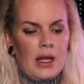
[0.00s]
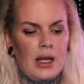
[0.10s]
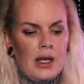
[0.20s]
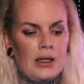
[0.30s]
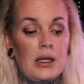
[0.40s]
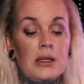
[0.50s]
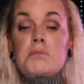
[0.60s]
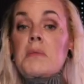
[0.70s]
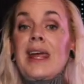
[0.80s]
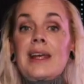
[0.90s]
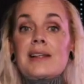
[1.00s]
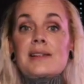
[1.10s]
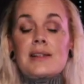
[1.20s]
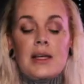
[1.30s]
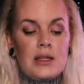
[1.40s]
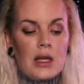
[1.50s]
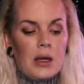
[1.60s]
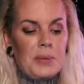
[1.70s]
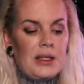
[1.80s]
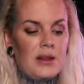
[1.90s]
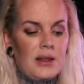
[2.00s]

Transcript: And it makes it, I mean,